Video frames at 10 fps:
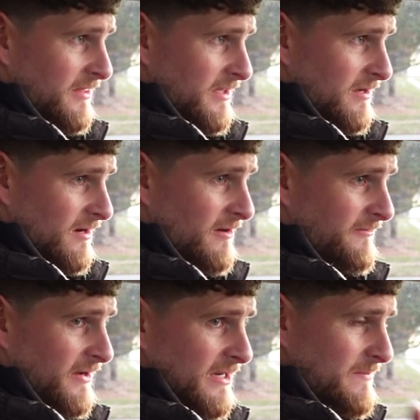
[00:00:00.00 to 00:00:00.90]
think are
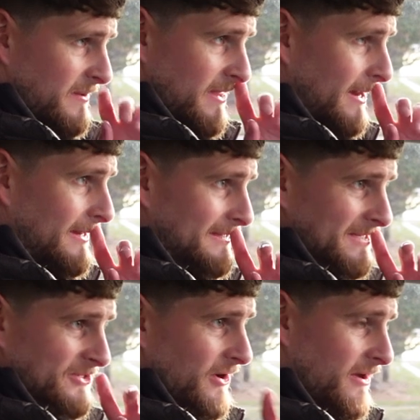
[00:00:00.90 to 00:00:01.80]
funny, but then I need
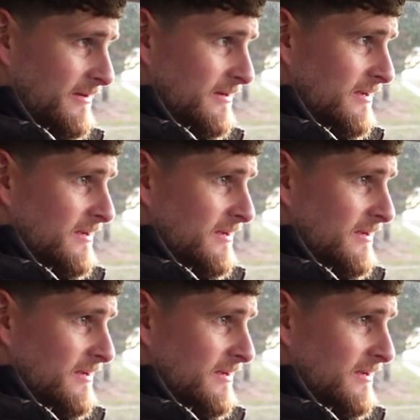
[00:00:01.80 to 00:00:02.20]
to try and